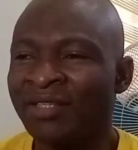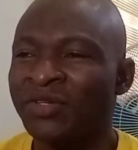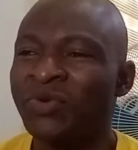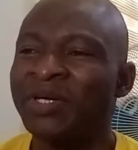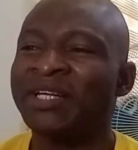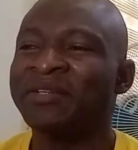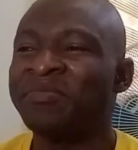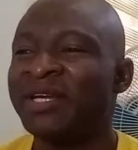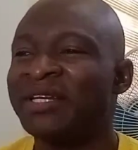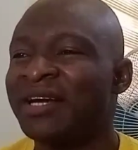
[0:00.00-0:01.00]
Now, what are the
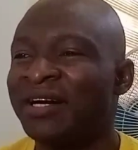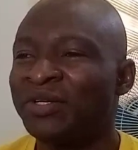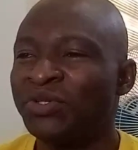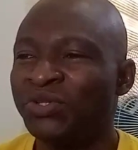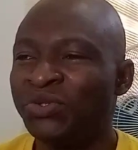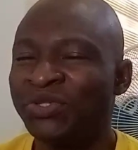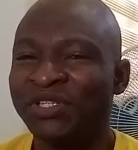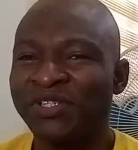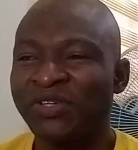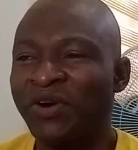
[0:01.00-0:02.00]
medical
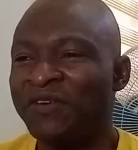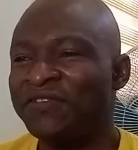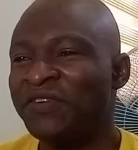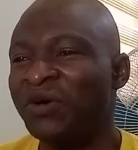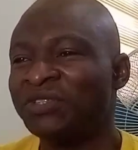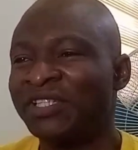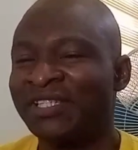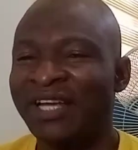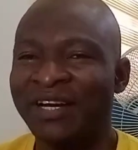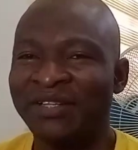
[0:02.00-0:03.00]
uses of
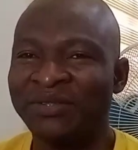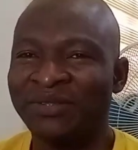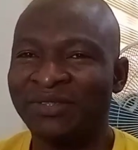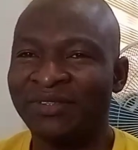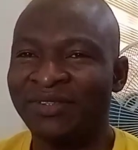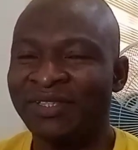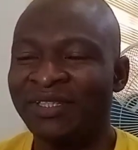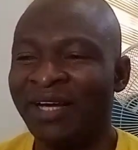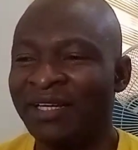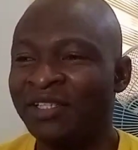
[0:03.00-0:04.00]
ultrasound?
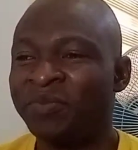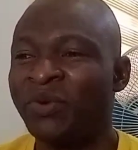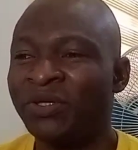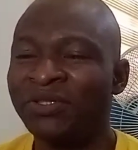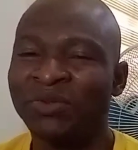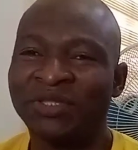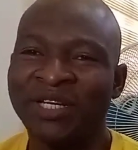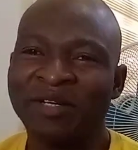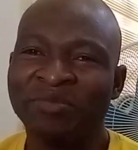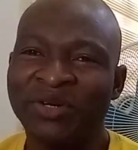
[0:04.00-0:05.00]
At this point, we'll
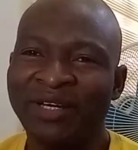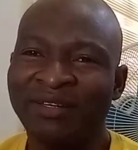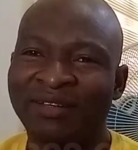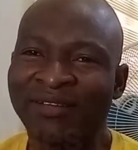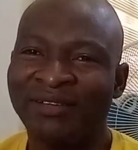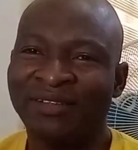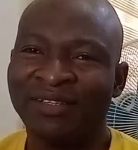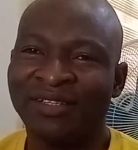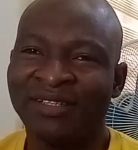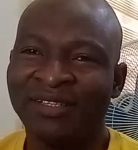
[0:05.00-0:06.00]
take a break
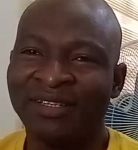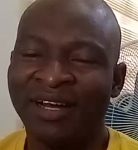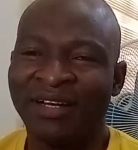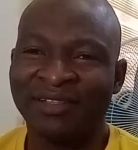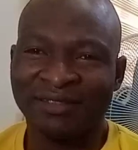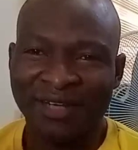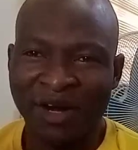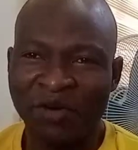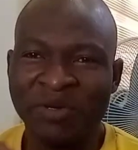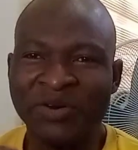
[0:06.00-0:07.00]
and
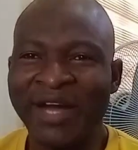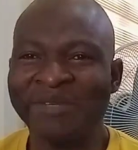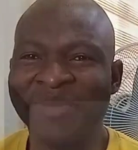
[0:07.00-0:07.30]
I will be right